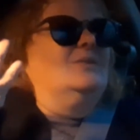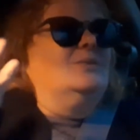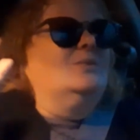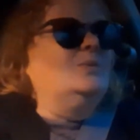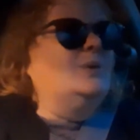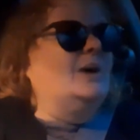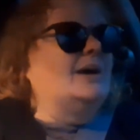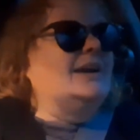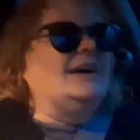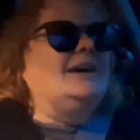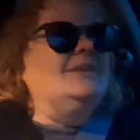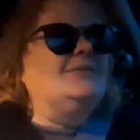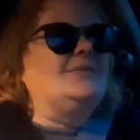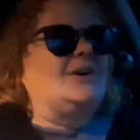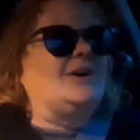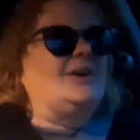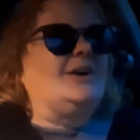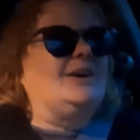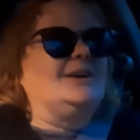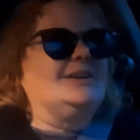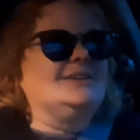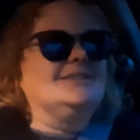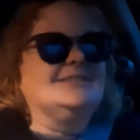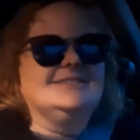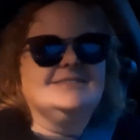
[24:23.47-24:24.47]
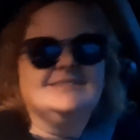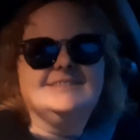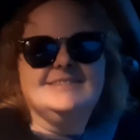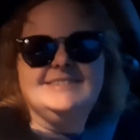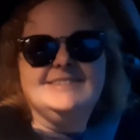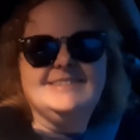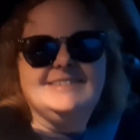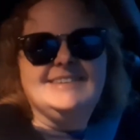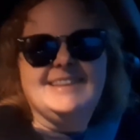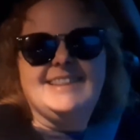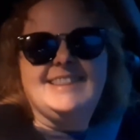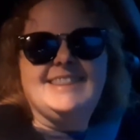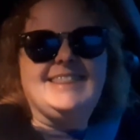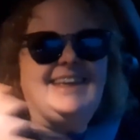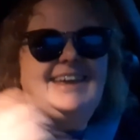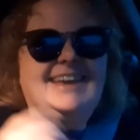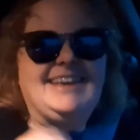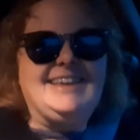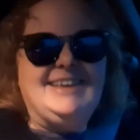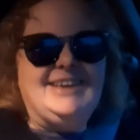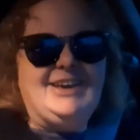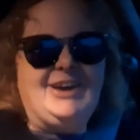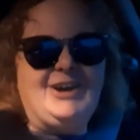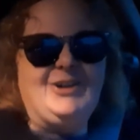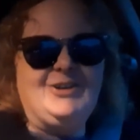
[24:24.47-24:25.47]
whatever.
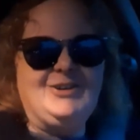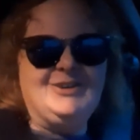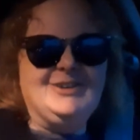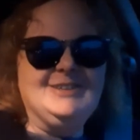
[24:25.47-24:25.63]
Thank you.